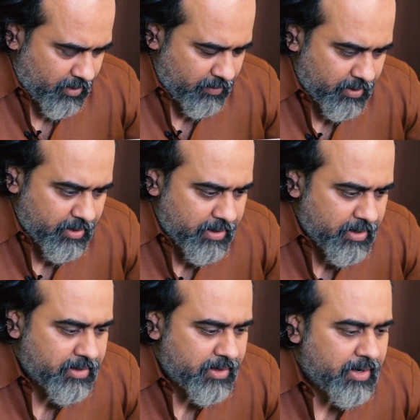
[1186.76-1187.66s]
they were
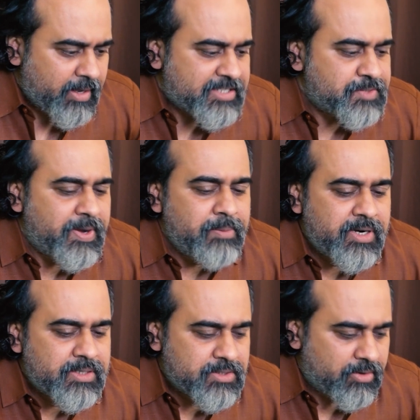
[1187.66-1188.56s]
conducting
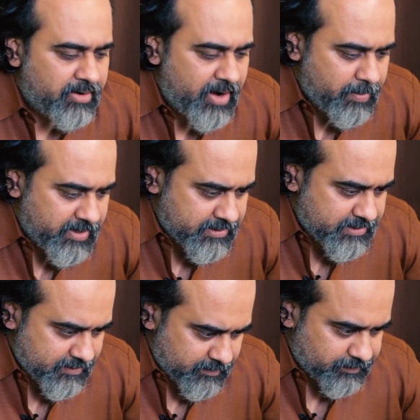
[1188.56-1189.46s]
experiments on
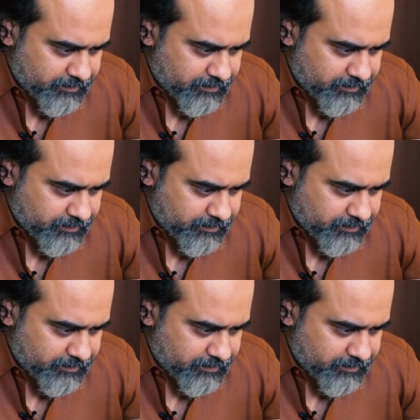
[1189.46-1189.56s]
rabbits.